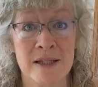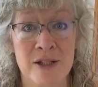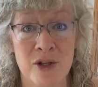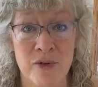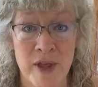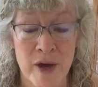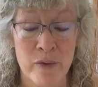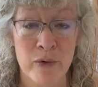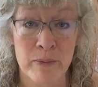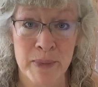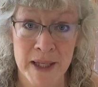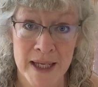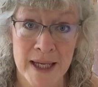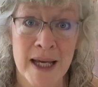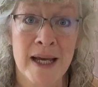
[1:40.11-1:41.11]
So that would
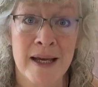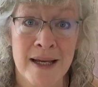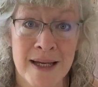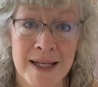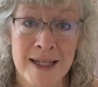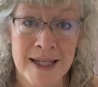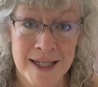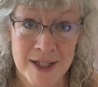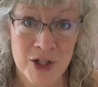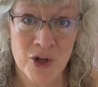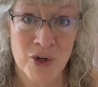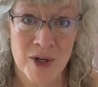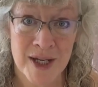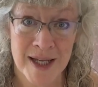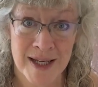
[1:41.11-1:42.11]
be disc
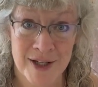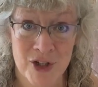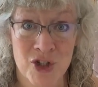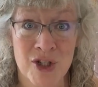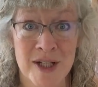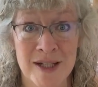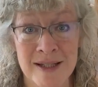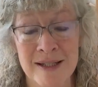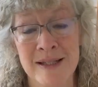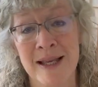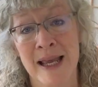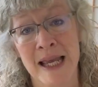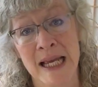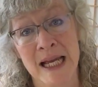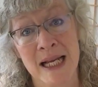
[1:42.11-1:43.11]
herniations
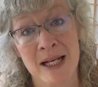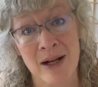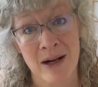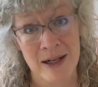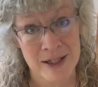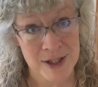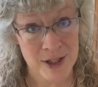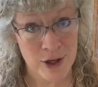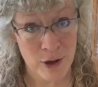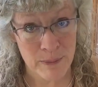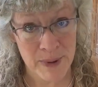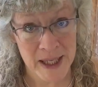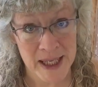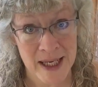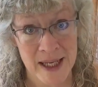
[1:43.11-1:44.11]
and
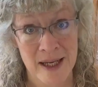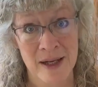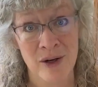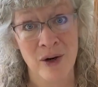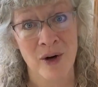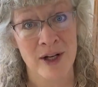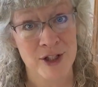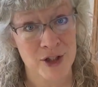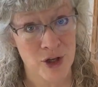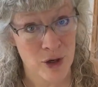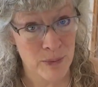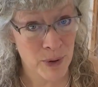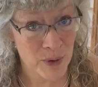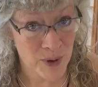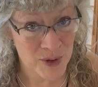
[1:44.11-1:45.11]
osteopenia or
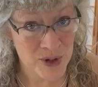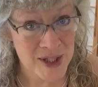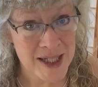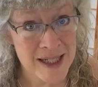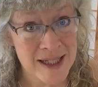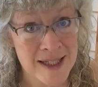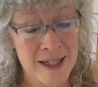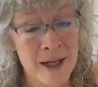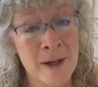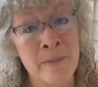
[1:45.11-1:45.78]
osteoporosis.